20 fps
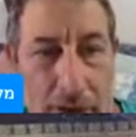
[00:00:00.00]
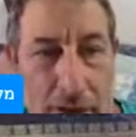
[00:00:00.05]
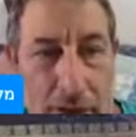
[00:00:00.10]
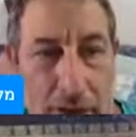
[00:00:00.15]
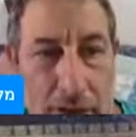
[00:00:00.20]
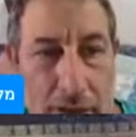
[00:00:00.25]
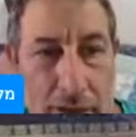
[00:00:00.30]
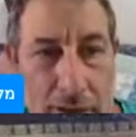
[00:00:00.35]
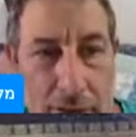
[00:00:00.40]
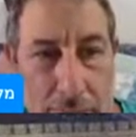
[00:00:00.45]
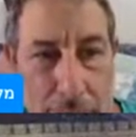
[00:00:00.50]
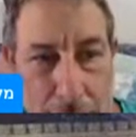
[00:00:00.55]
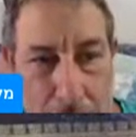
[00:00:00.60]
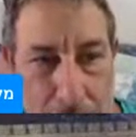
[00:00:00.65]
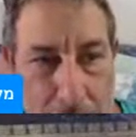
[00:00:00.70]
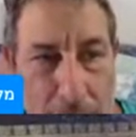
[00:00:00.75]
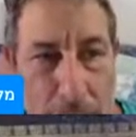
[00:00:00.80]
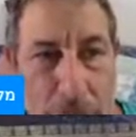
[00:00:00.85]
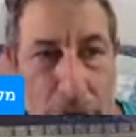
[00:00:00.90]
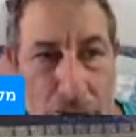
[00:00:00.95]
which
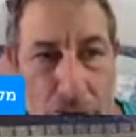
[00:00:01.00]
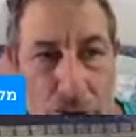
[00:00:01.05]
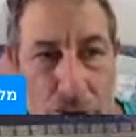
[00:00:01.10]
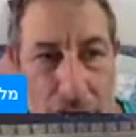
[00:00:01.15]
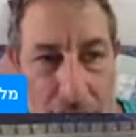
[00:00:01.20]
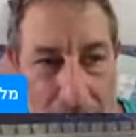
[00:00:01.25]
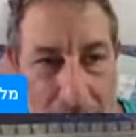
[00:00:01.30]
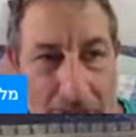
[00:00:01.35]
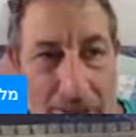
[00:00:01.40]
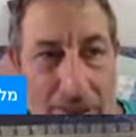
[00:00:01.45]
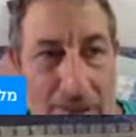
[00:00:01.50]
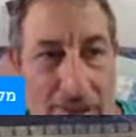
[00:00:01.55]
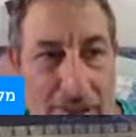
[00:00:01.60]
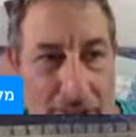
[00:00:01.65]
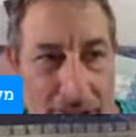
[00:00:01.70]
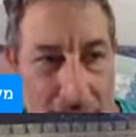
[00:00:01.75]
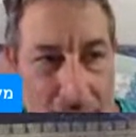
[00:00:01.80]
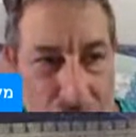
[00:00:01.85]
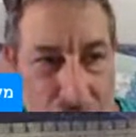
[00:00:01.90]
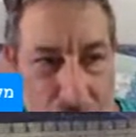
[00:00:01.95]
is the instructions of
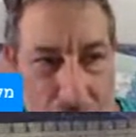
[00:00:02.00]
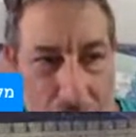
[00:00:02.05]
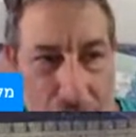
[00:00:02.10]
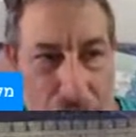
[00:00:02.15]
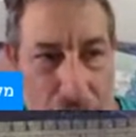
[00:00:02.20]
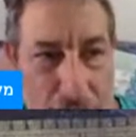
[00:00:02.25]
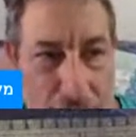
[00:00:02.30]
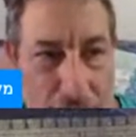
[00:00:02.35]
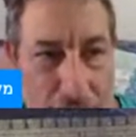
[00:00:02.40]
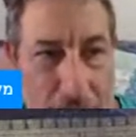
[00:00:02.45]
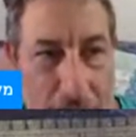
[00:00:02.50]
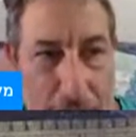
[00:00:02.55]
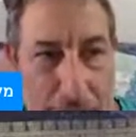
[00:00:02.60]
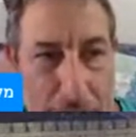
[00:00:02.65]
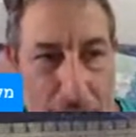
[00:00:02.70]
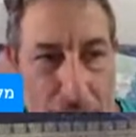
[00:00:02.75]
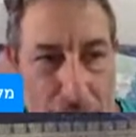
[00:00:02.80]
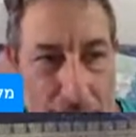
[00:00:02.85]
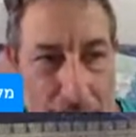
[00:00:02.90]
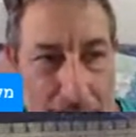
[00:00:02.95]
God, Torah
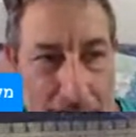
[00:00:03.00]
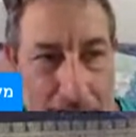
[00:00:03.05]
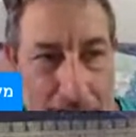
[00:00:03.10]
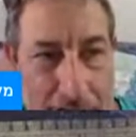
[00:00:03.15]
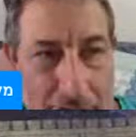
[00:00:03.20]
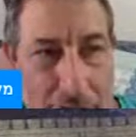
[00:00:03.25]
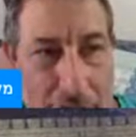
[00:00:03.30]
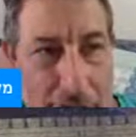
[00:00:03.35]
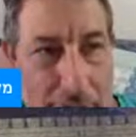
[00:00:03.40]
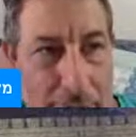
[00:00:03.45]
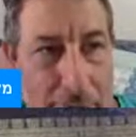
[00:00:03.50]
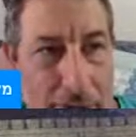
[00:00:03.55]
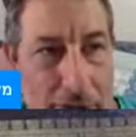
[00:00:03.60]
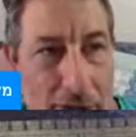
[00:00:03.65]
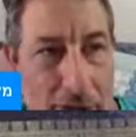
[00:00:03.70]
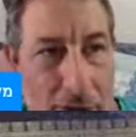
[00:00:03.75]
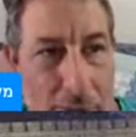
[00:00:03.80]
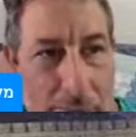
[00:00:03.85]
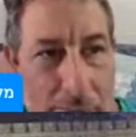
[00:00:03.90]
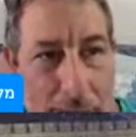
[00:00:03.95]
Elohim. Remember, up
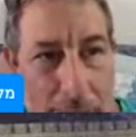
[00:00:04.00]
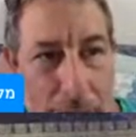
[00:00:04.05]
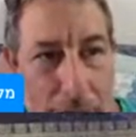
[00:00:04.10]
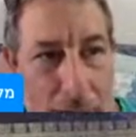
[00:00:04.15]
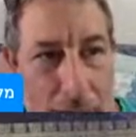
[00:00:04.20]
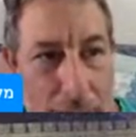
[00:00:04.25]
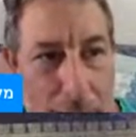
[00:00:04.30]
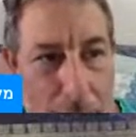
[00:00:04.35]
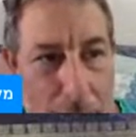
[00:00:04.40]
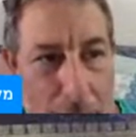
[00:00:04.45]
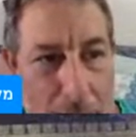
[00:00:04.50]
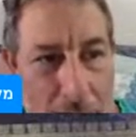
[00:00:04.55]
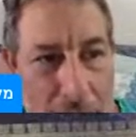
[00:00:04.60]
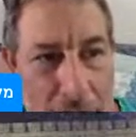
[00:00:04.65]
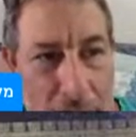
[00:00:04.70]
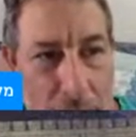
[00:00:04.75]
above it was called,